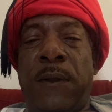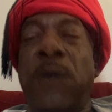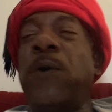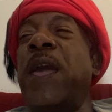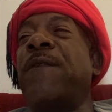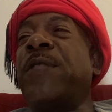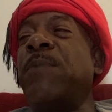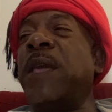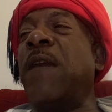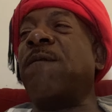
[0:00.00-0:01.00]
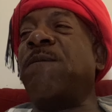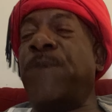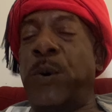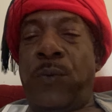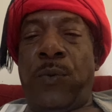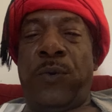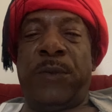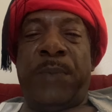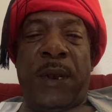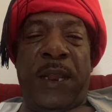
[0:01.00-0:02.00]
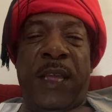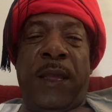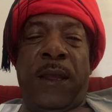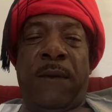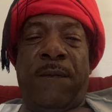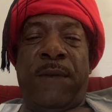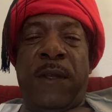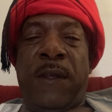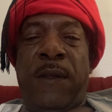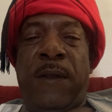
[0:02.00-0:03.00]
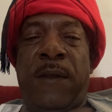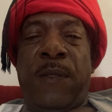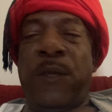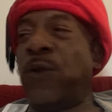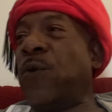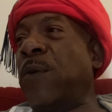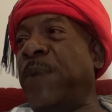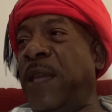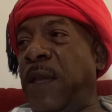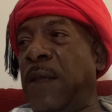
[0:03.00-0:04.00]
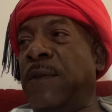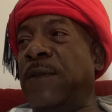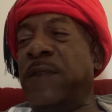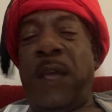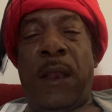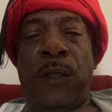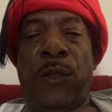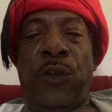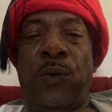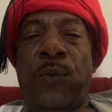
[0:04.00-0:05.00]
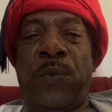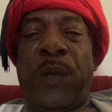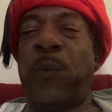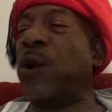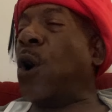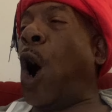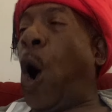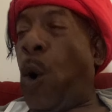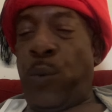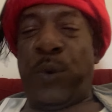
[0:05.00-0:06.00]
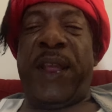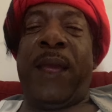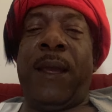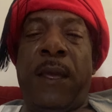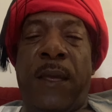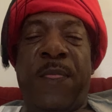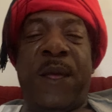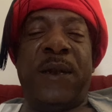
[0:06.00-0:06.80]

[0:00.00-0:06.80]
you have to be a fool to believe the Europeans telling you that we're holding the